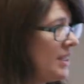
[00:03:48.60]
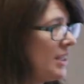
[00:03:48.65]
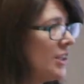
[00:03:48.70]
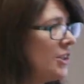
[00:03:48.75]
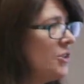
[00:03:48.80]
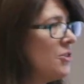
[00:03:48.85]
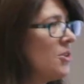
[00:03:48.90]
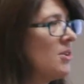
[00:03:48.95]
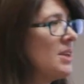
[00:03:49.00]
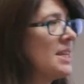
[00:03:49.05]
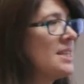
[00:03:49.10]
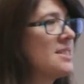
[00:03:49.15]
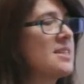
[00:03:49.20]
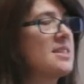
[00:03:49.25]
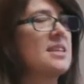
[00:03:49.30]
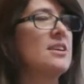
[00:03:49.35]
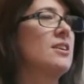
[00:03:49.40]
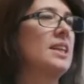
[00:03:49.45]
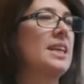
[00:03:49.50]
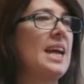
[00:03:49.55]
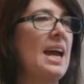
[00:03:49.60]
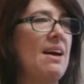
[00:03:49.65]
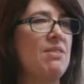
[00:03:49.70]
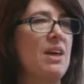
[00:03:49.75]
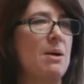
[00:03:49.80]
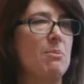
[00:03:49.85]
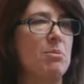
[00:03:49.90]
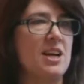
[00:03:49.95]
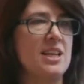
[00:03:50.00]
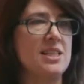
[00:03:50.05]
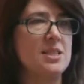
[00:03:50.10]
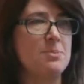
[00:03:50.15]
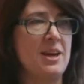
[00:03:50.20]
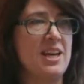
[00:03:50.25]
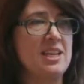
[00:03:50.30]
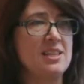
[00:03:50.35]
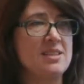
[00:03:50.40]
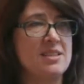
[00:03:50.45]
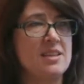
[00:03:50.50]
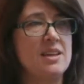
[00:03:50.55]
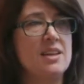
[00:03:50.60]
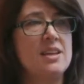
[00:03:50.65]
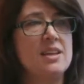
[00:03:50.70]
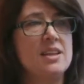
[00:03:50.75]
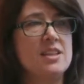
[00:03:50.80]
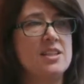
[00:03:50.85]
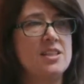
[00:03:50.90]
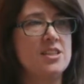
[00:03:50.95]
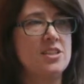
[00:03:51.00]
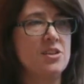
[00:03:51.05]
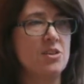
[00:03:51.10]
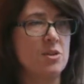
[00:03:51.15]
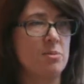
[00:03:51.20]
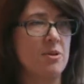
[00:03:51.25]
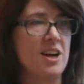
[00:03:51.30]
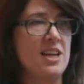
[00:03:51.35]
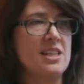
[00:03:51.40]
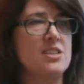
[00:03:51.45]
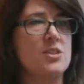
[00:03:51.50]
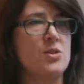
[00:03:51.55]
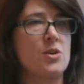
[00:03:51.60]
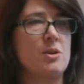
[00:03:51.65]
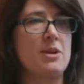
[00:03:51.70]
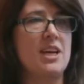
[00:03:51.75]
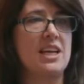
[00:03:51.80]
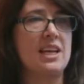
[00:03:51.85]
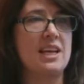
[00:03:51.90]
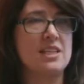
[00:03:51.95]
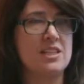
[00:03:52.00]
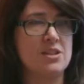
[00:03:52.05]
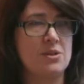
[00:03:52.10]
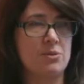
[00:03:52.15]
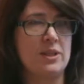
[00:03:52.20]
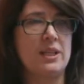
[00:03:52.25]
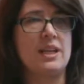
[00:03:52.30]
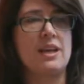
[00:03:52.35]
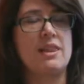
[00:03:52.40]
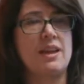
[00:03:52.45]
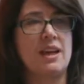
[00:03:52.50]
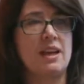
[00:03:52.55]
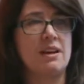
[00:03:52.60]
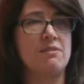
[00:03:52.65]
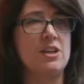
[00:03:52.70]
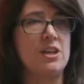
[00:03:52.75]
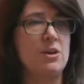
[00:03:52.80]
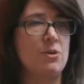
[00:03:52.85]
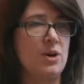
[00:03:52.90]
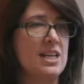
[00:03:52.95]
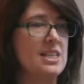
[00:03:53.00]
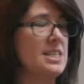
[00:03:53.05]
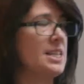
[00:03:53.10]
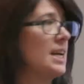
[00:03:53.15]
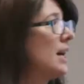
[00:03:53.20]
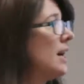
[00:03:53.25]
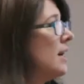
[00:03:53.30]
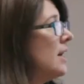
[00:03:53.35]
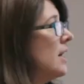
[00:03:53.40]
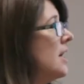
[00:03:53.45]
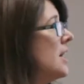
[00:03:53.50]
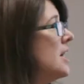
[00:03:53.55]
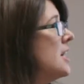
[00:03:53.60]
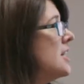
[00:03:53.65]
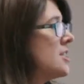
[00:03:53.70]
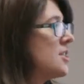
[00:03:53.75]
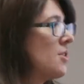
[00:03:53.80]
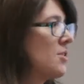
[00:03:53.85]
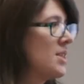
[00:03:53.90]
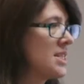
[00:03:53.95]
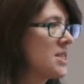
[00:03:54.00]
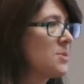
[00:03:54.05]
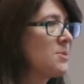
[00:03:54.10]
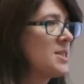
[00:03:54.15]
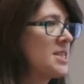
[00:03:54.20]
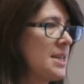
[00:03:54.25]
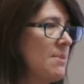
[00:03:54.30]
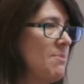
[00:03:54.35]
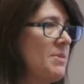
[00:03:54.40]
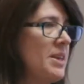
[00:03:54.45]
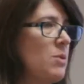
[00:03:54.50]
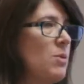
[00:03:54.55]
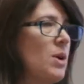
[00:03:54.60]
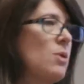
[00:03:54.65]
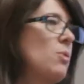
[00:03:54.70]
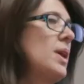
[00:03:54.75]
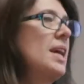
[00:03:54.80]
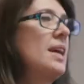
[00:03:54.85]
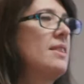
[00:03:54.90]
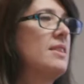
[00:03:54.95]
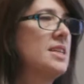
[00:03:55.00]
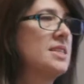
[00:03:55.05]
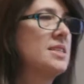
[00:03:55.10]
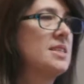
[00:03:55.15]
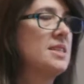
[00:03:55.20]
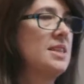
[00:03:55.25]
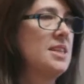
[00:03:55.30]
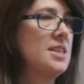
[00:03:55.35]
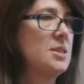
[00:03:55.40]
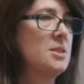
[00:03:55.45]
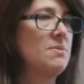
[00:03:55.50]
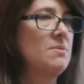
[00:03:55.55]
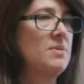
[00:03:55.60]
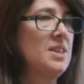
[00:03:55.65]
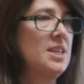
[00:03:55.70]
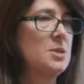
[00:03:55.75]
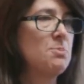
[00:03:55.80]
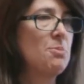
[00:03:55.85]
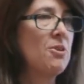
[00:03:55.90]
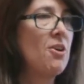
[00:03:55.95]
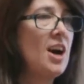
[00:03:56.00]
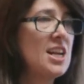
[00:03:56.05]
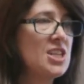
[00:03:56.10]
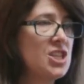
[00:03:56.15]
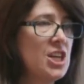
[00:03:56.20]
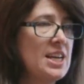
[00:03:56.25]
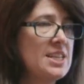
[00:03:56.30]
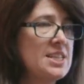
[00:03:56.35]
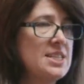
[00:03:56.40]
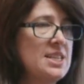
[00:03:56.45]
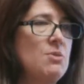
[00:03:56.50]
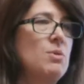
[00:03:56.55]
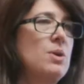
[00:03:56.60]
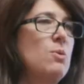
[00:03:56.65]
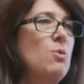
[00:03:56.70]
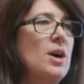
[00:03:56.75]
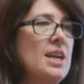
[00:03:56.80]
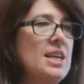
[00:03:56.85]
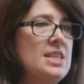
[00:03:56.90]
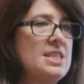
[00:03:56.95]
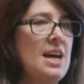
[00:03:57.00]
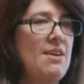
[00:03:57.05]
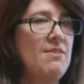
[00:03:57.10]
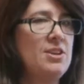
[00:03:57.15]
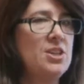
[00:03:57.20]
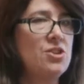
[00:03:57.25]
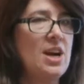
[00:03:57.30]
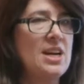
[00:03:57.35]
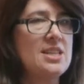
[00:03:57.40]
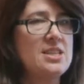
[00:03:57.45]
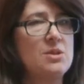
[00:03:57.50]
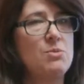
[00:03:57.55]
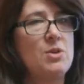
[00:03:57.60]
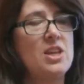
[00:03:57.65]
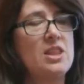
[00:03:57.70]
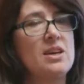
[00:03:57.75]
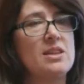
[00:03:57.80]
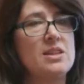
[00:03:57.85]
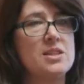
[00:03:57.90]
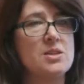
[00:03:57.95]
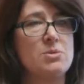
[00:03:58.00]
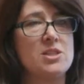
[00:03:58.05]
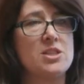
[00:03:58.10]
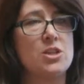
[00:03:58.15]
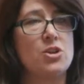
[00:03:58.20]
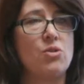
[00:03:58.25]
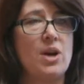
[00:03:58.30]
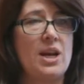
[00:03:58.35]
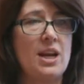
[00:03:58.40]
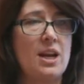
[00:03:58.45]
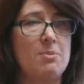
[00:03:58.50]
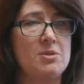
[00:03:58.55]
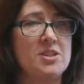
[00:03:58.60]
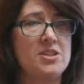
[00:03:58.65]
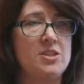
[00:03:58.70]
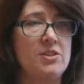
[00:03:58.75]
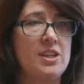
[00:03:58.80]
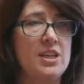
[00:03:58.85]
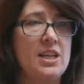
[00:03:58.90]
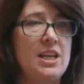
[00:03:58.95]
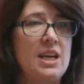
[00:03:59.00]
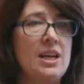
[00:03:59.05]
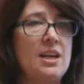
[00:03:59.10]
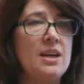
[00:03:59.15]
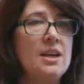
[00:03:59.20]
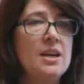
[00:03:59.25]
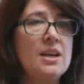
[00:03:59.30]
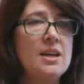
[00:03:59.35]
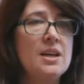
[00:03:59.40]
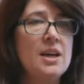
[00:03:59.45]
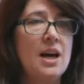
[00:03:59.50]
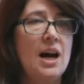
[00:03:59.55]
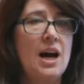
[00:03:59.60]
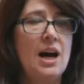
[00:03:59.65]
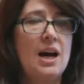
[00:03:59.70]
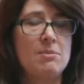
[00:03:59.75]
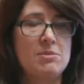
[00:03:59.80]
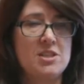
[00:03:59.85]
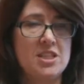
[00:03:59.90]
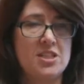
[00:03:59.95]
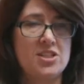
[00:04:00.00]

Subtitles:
you don't necessarily have that brain space to do the brainstorming and to really think of a new idea. So this was something where we had these projects that we wanted to have addressed, and we thought this was a great opportunity to